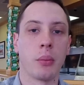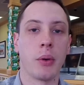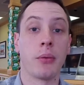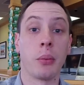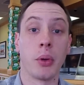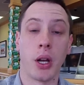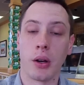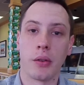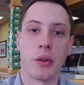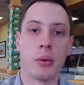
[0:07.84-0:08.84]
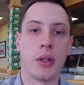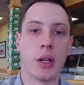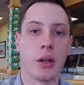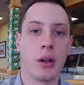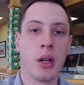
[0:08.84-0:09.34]
Rickman from Bloggers So
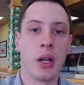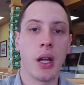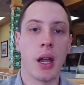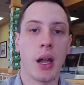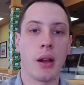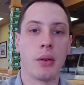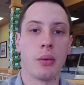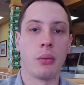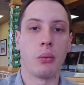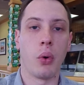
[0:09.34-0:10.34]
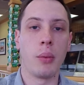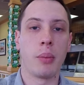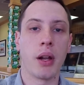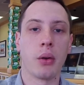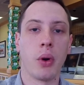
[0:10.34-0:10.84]
Dear, and
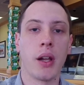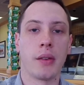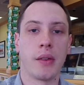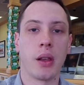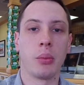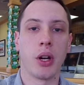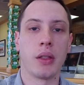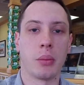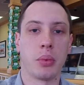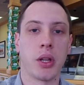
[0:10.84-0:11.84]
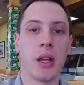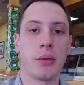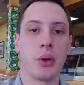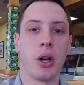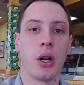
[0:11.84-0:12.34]
what better way to celebrate the
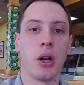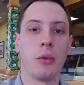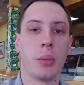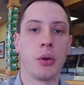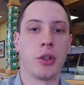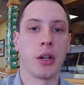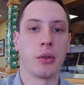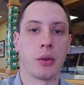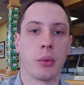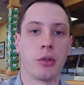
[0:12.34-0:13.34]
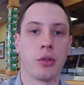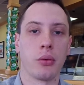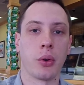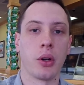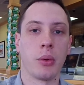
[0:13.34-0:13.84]
plethora of Bojangles
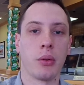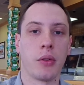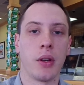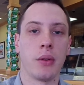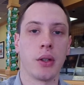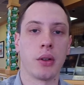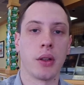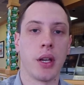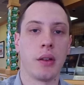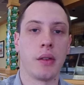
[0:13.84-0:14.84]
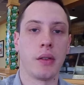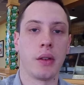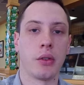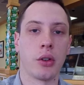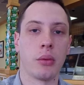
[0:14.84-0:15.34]
commercials we're going to be receiving during the
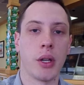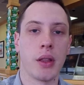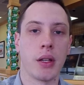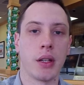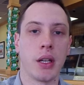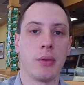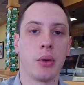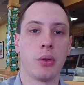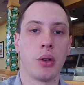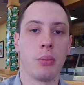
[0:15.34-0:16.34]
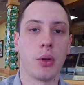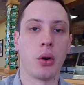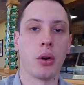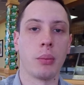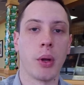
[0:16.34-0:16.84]
ACC tournament than to give you
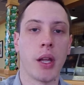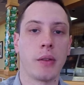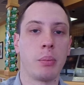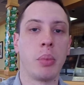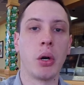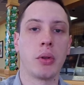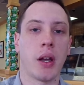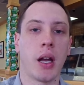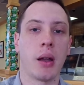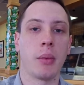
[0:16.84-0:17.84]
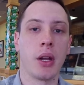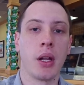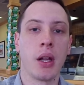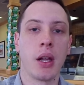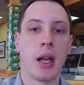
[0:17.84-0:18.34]
your It's Bo Time
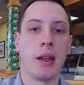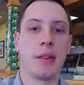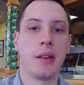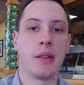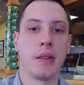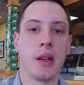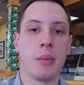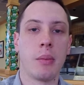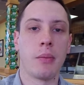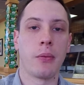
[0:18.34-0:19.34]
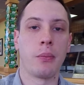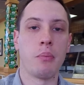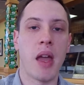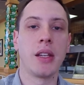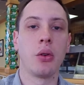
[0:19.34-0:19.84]
ACC
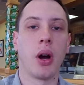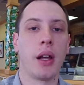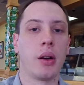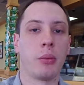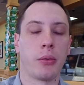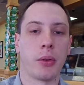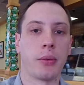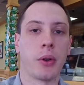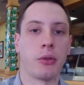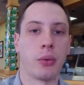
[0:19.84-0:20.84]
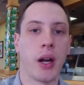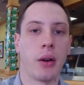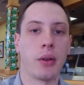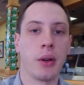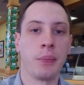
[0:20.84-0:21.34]
menu items for the first
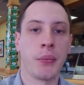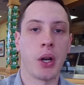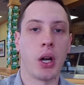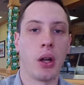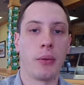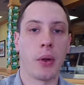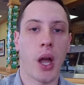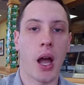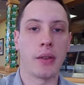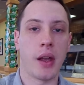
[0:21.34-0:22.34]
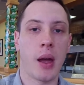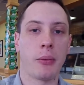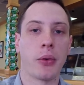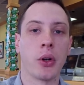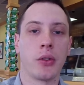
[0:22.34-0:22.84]
round. On
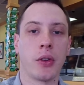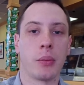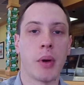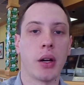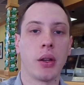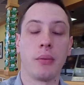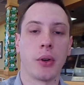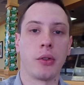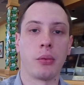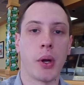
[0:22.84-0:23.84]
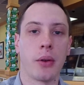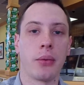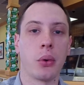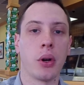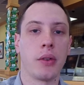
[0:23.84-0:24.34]
tap first is Maryland versus Wake
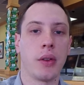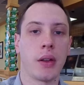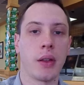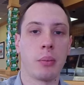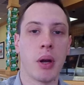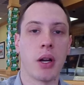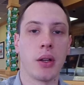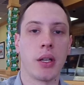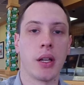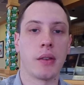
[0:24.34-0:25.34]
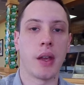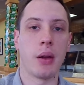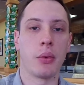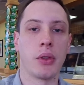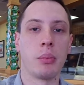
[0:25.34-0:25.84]
Forest. I think Maryland gets
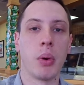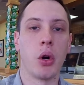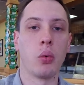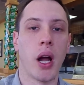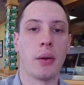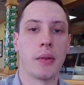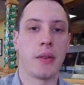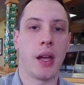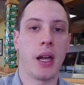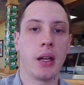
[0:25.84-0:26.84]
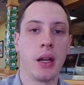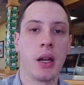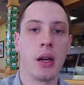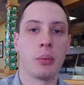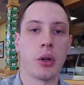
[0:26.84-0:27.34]
hit with the Bo Rounds tag.
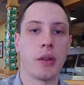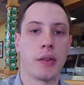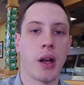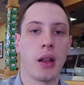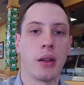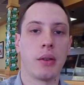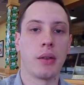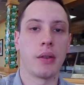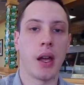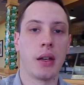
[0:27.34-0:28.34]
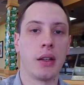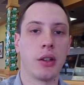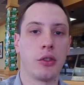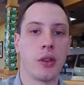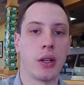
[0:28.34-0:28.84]
Pretty solid side
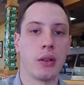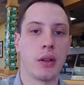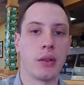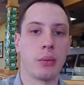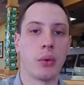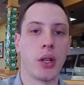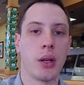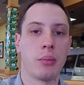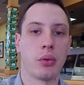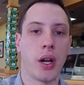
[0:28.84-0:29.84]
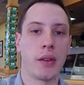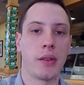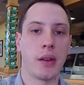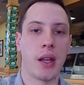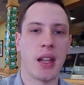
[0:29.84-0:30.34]
dish that doesn't really
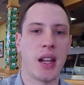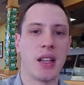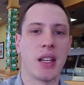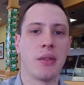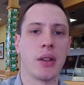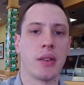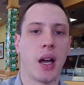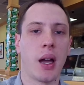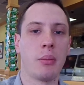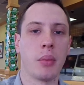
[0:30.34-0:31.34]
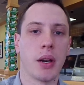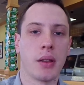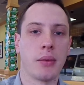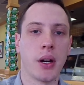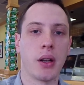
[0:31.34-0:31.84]
impress at any given time, but
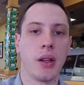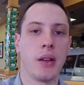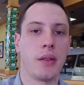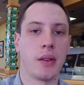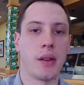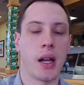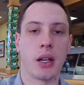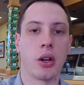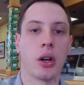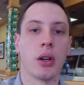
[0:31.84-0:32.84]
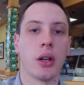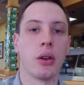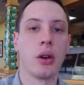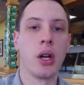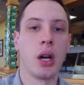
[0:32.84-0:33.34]
at the very least it's not going to hurt
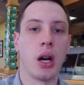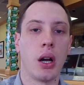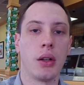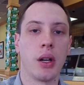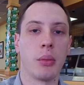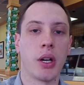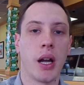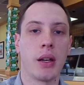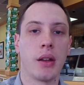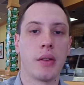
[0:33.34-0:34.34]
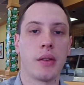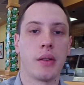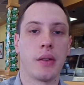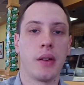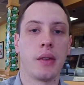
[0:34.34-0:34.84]
you. Number 9 is
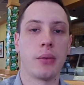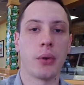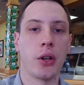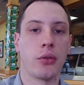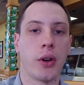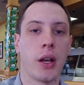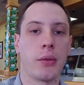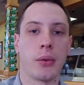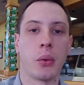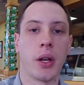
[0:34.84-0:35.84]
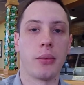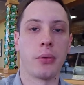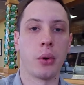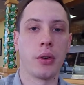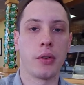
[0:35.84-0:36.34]
seasoned French fries for Wake
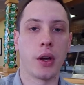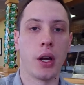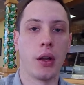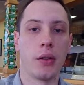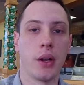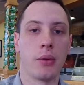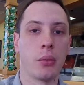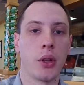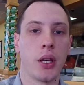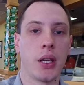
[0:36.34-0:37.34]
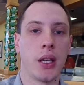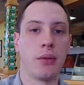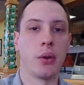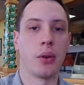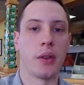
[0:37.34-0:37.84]
Forest. They never really
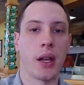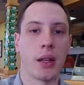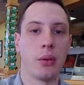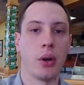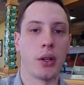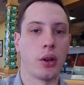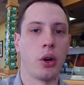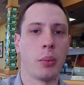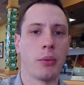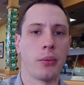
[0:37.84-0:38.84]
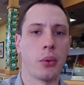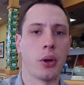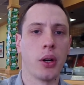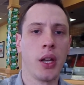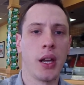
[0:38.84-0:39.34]
give you exactly what you're hoping
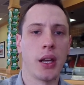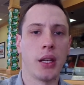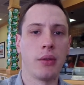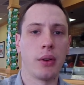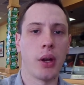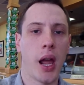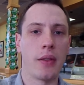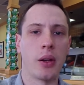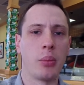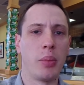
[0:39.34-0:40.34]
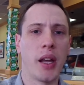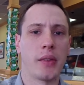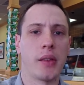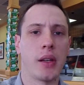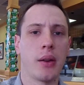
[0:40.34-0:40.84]
for, and even at their
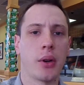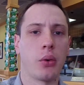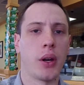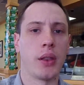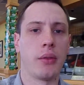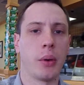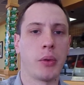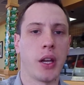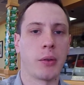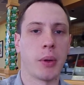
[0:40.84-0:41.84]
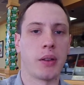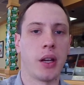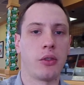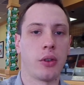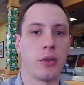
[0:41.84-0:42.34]
best they never quite live up to
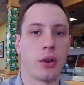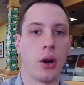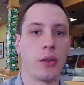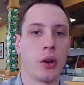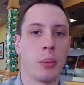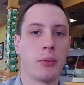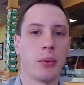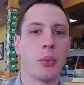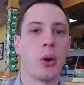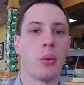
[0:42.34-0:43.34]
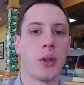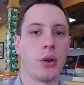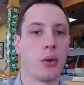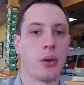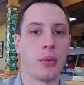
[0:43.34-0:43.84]
expectations. You're always hoping for more when
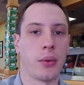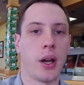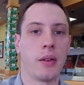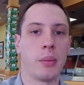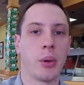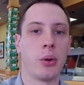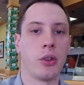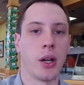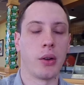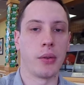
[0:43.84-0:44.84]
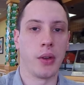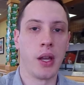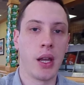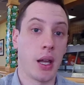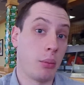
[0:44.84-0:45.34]
you order the fries at Bojangles,
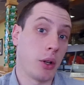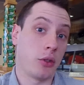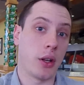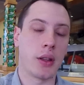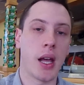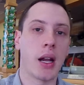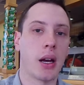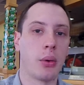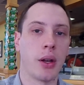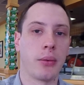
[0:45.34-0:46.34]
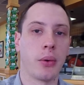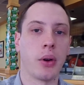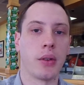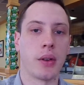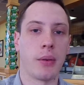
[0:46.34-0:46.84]
and much like that out of Wake
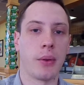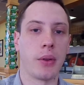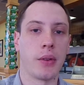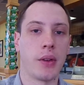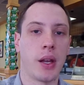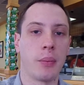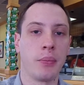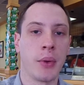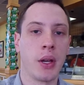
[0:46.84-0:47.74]
Forest, I feel the same.